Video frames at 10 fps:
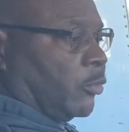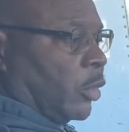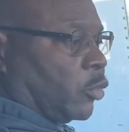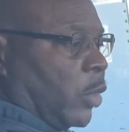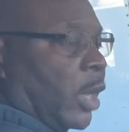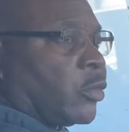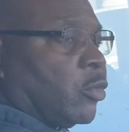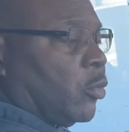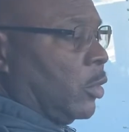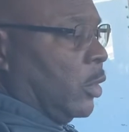the
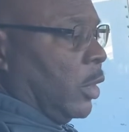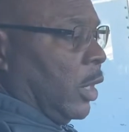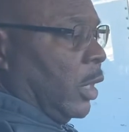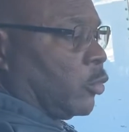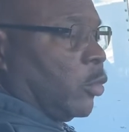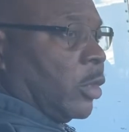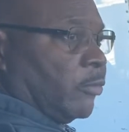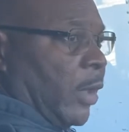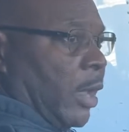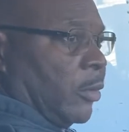tractor and trailer
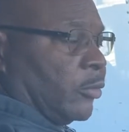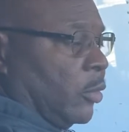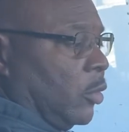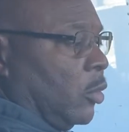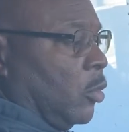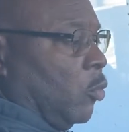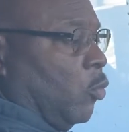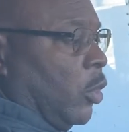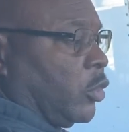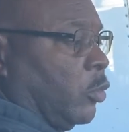valves.
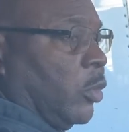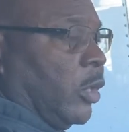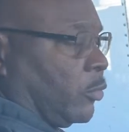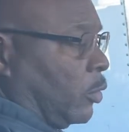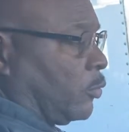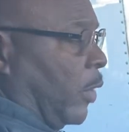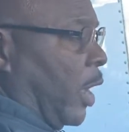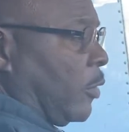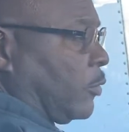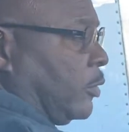Once you release those
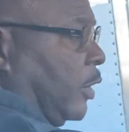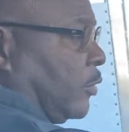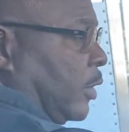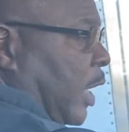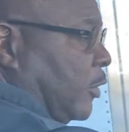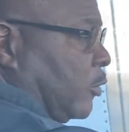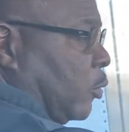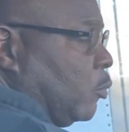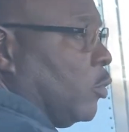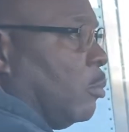valves, these gauges
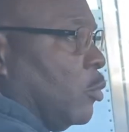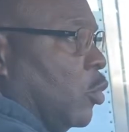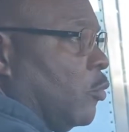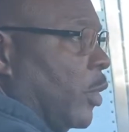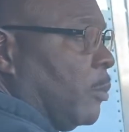will move and